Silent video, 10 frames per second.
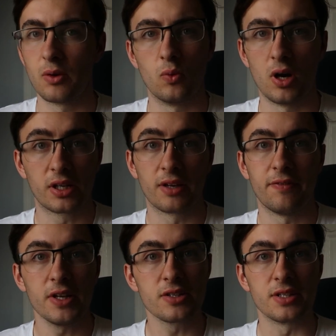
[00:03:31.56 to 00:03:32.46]
work
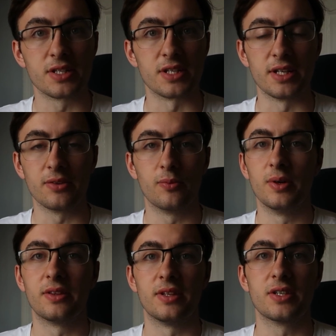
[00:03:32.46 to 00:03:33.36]
efficiency
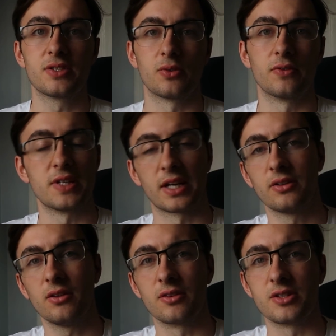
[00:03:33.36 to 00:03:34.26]
with this sort of
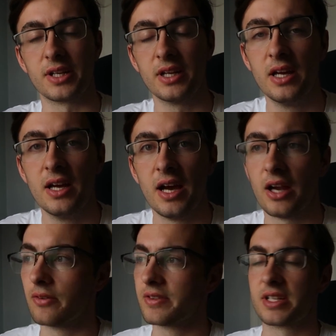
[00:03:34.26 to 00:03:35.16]
technology.
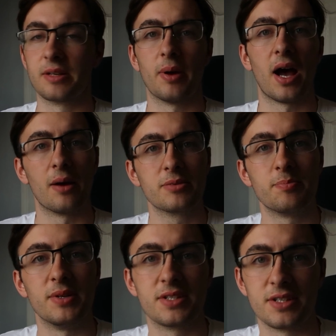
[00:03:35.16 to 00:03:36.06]
And obviously, perhaps
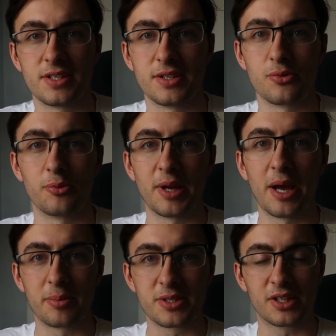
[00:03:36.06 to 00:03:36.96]
businesses will be
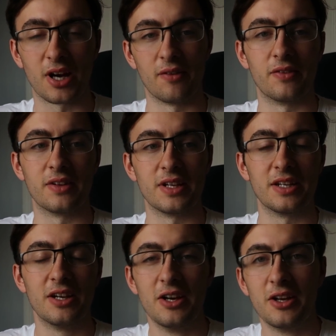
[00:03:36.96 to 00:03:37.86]
able to cover
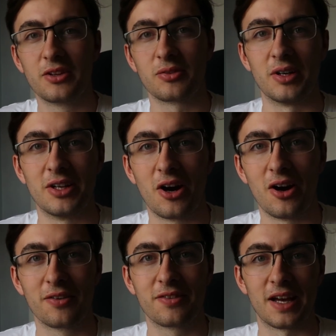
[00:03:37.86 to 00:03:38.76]
the three and a
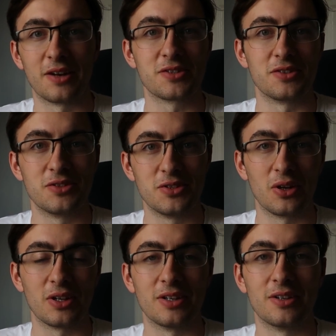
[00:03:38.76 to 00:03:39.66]
half thousand
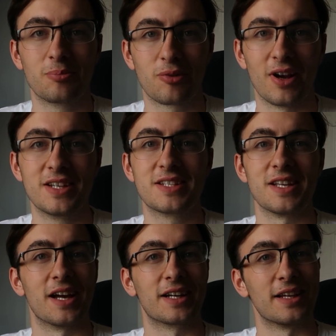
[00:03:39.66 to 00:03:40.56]
dollar price
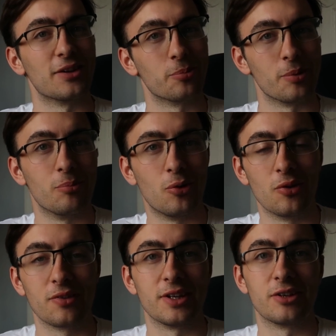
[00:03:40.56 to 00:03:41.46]
tag a little bit
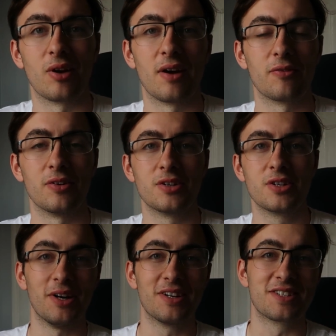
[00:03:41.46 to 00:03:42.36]
more than your
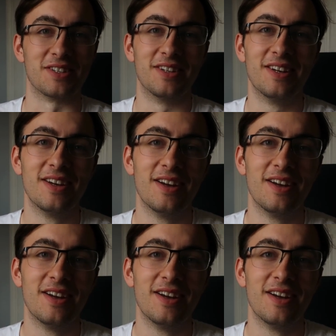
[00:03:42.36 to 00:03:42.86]
average person.